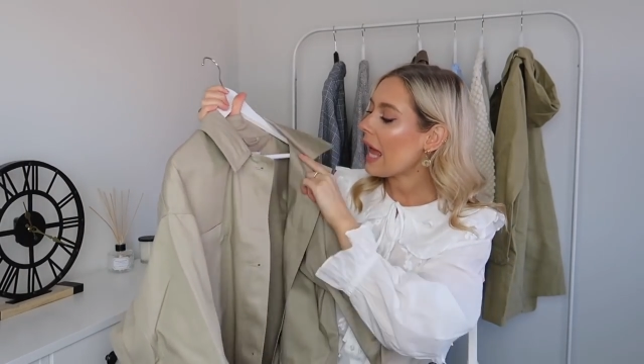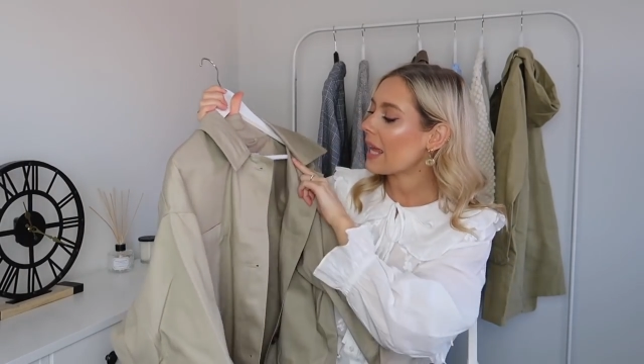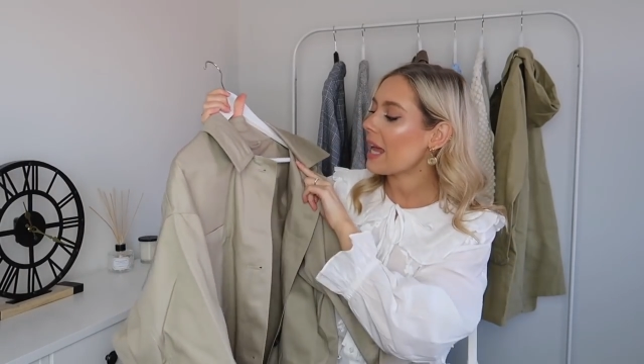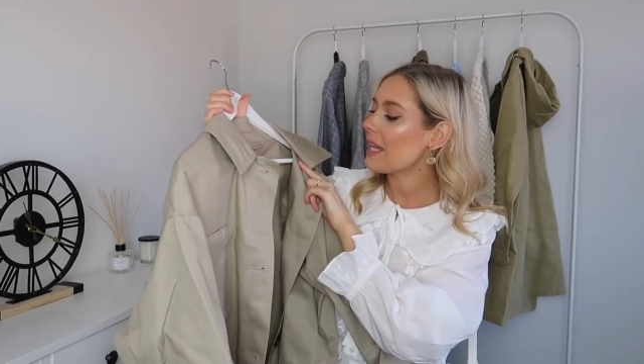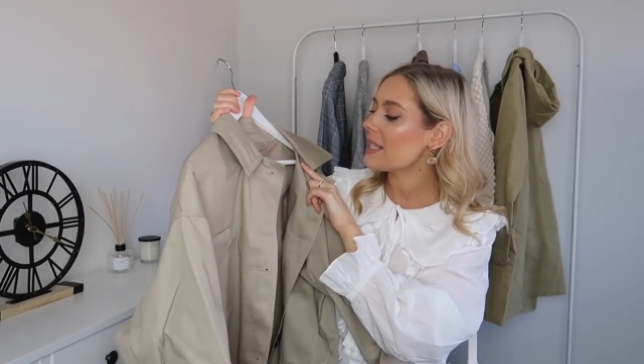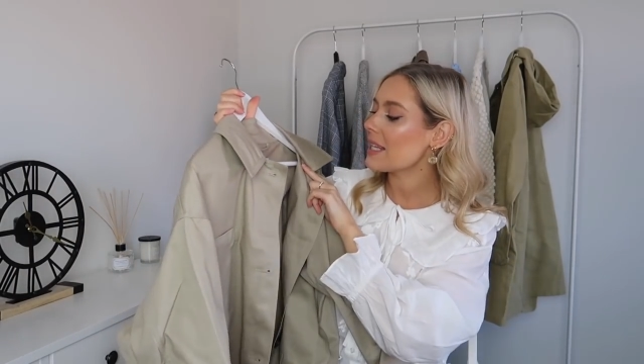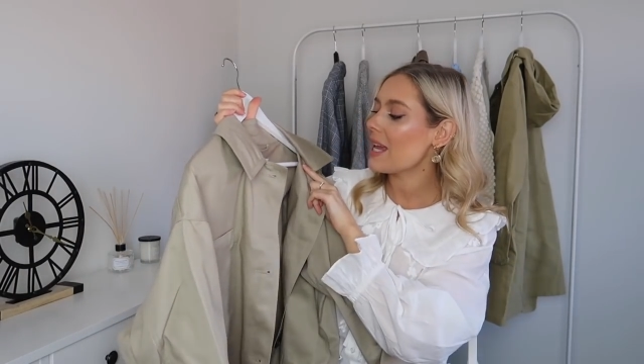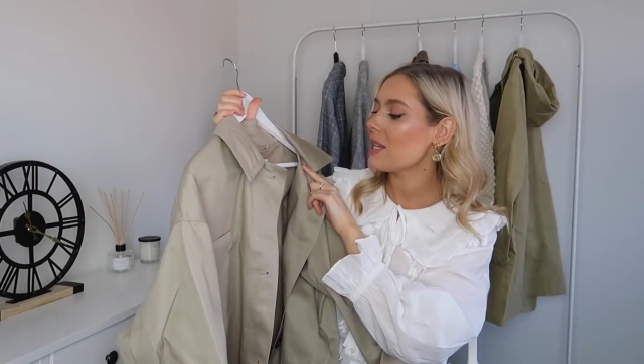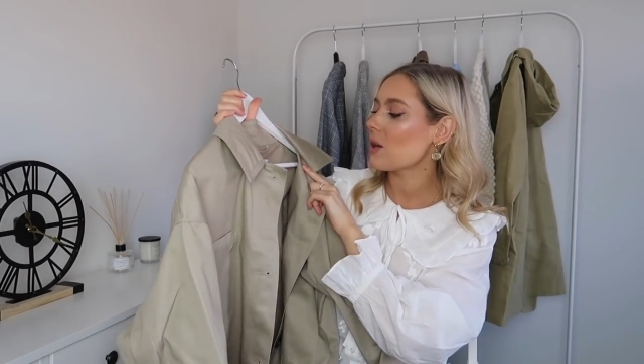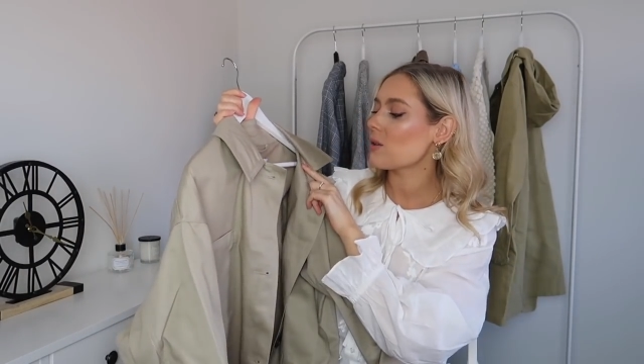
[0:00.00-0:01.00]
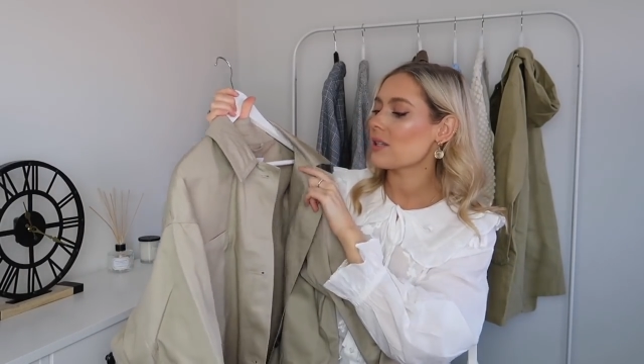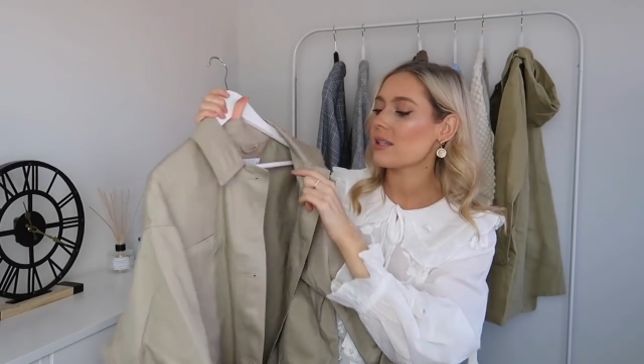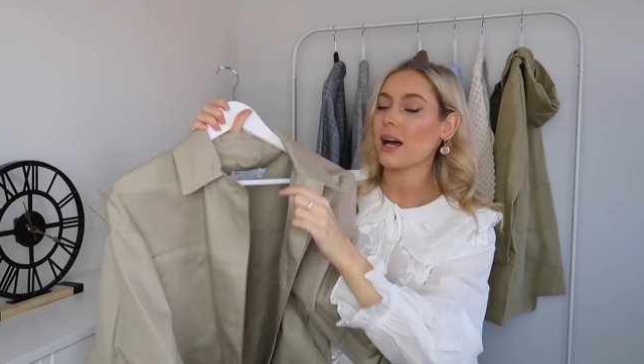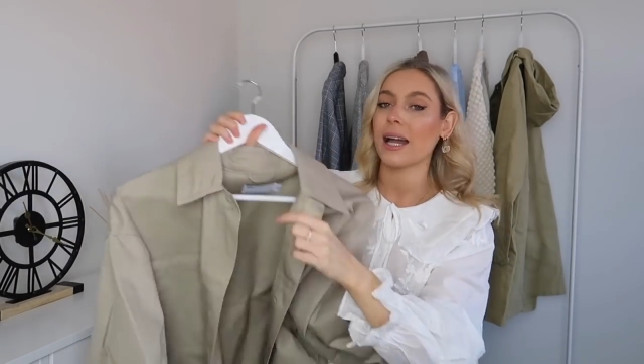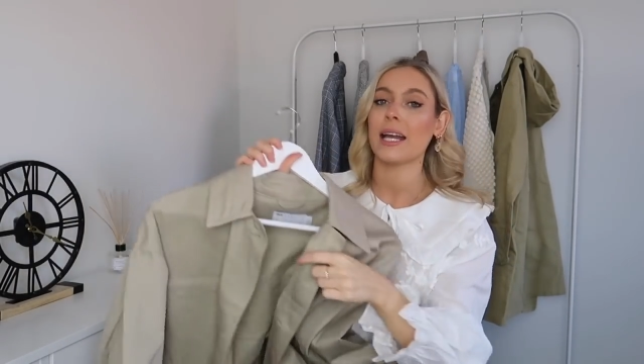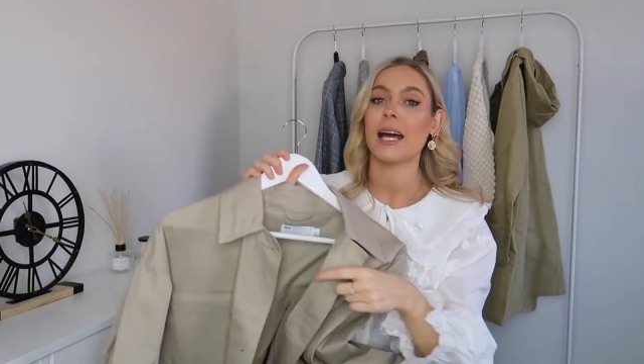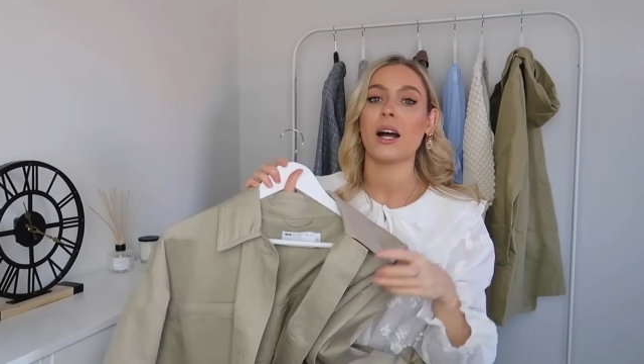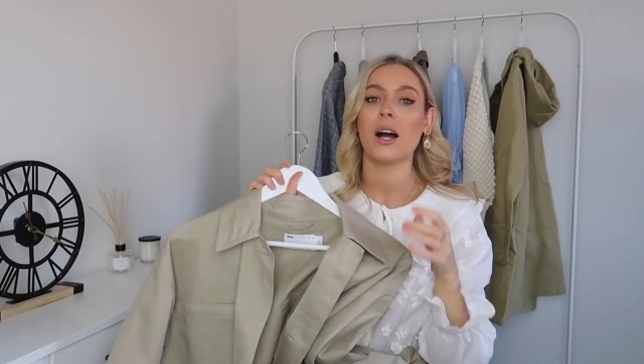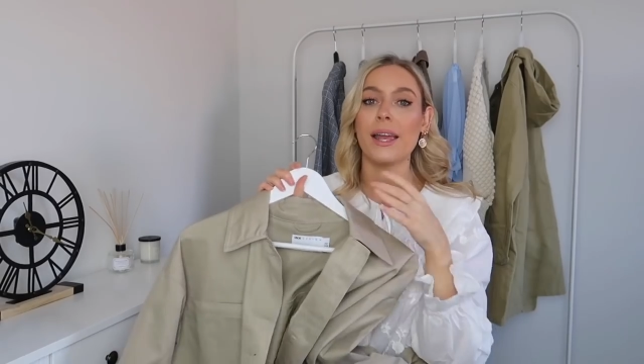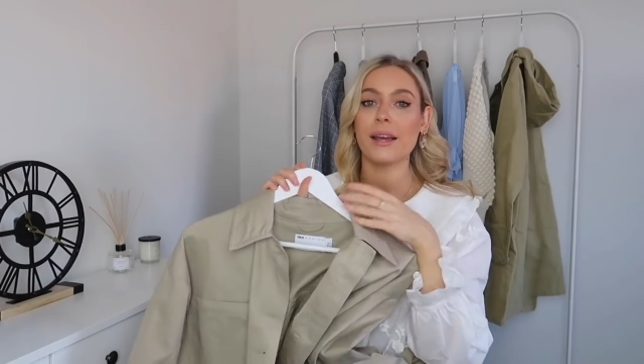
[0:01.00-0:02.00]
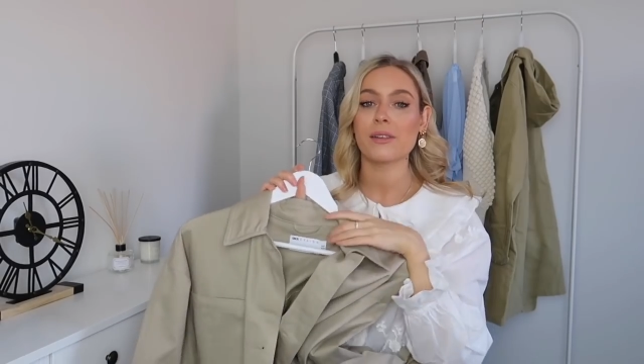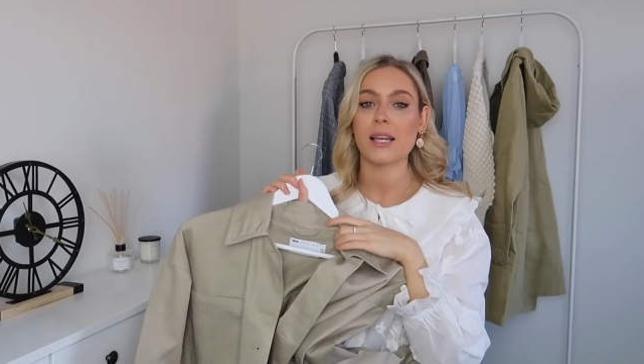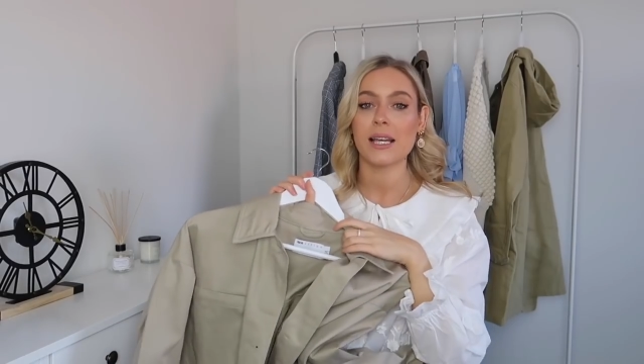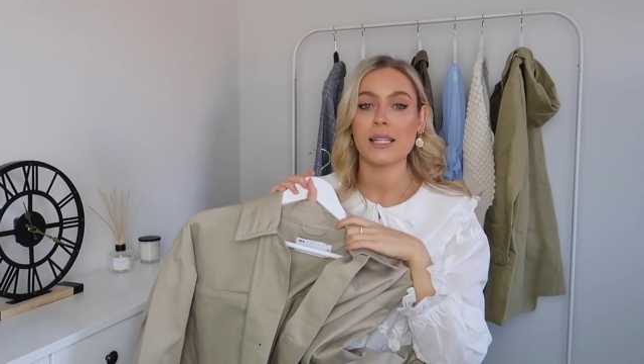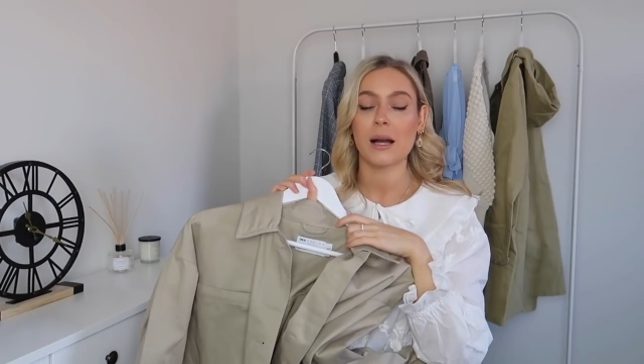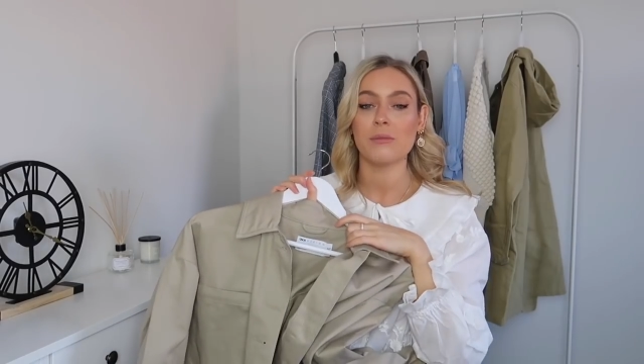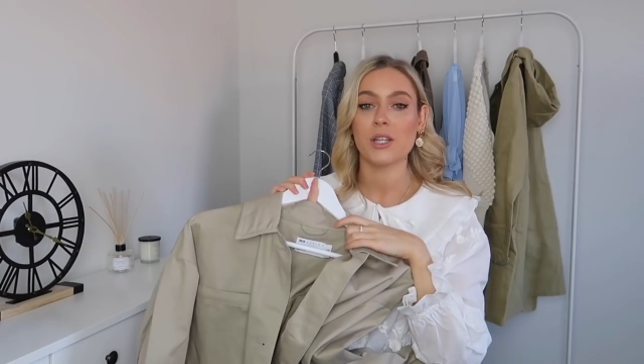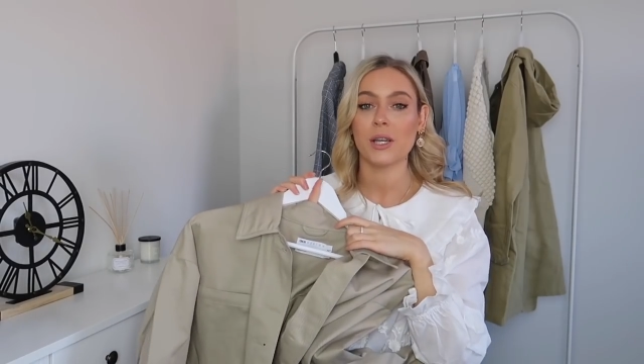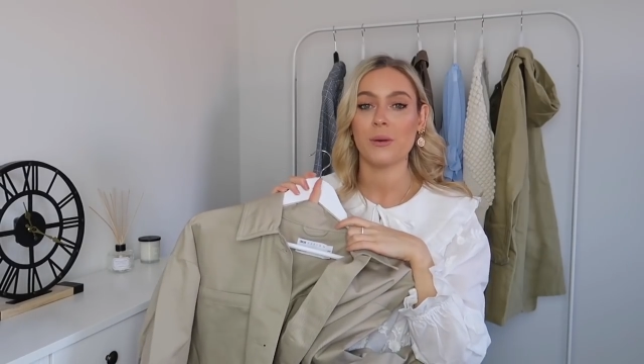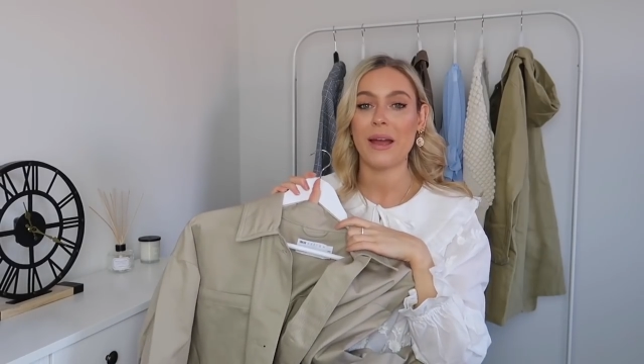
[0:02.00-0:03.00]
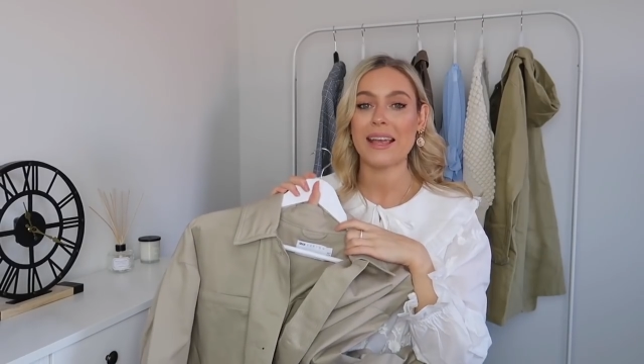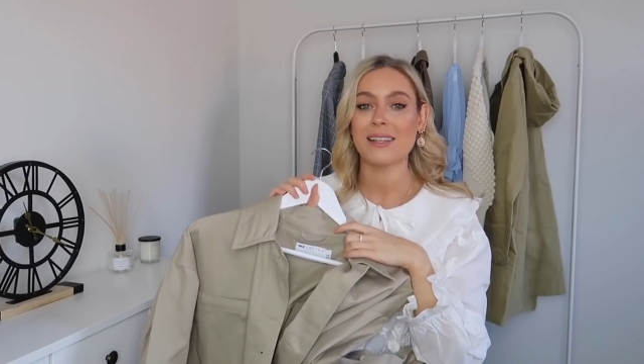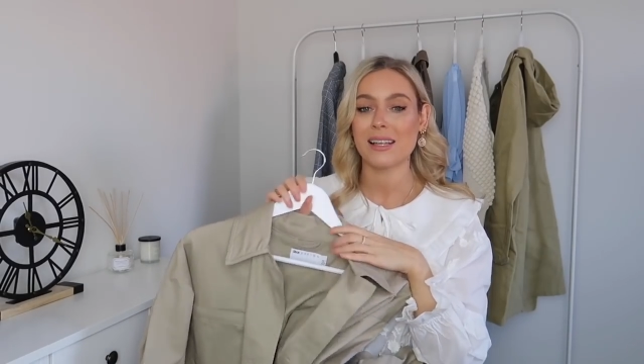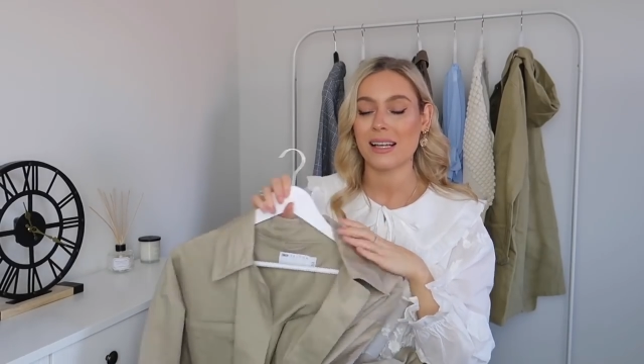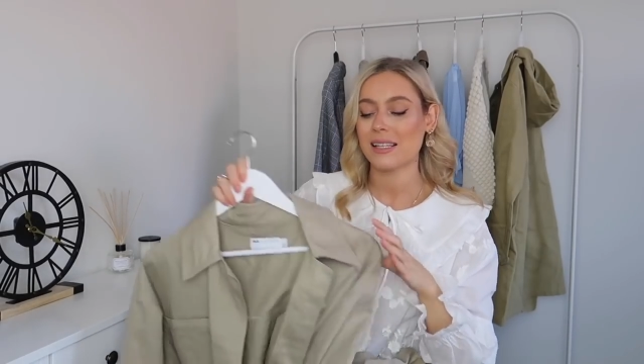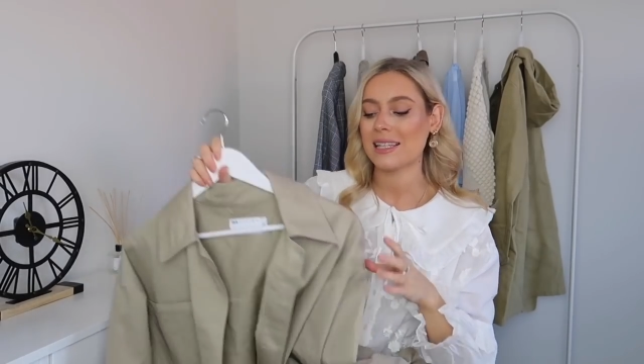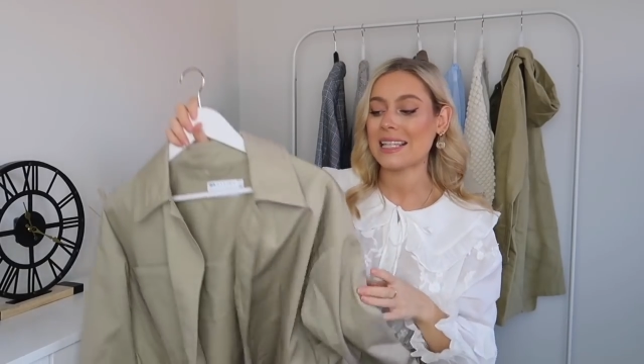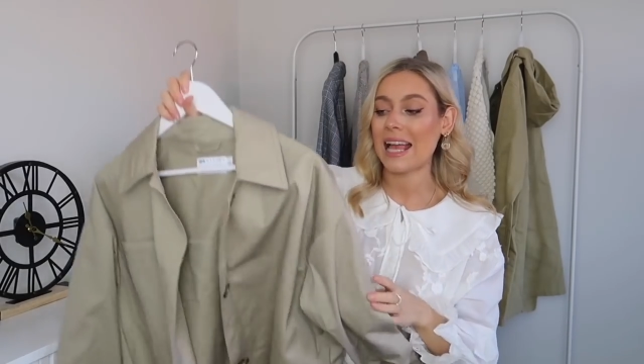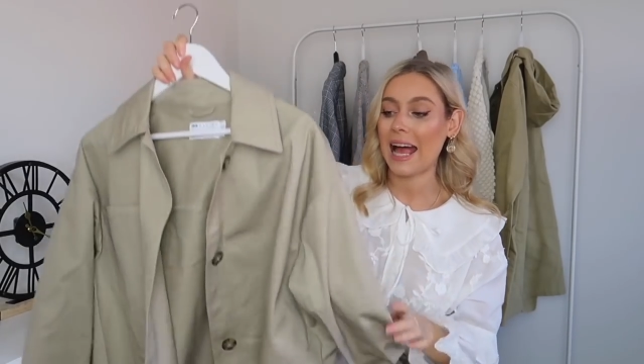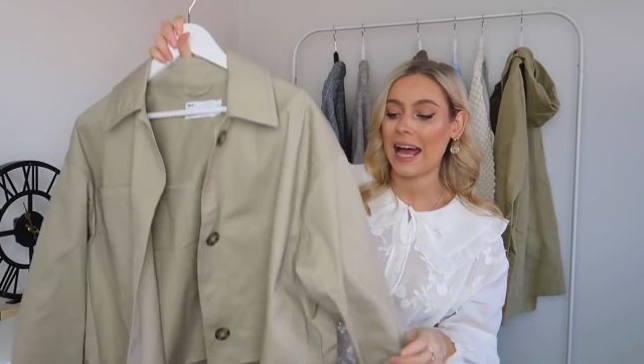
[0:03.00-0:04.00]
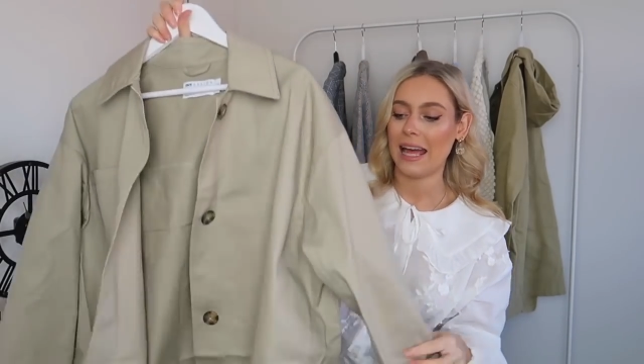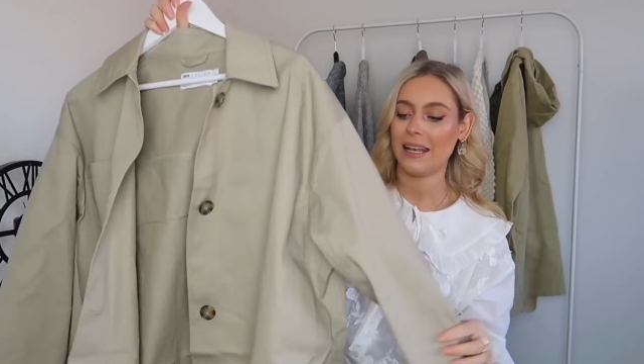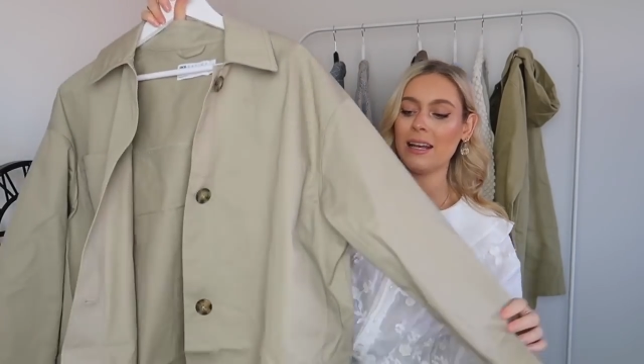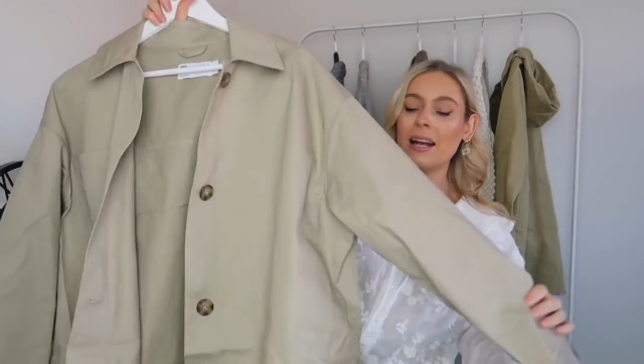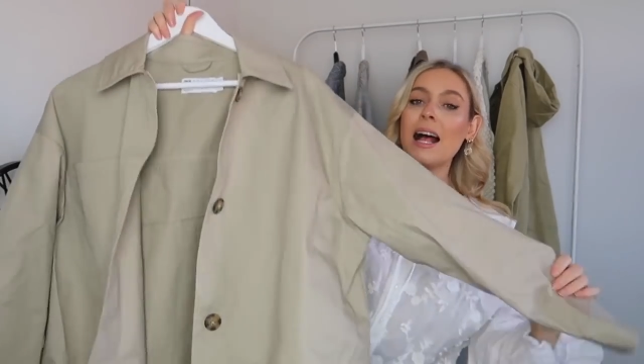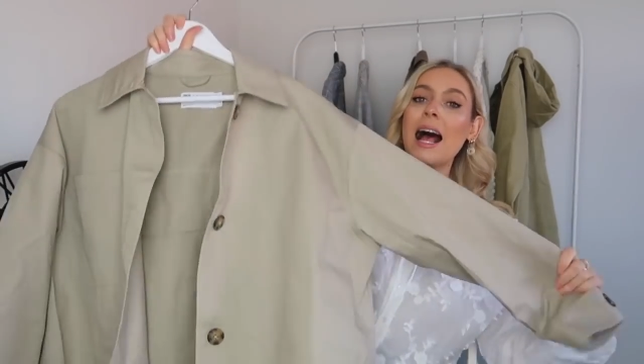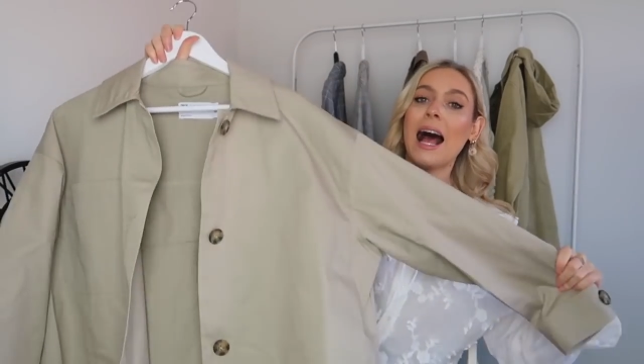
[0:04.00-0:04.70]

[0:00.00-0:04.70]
Again, it's ASOS design, and I have sized up to a size 10.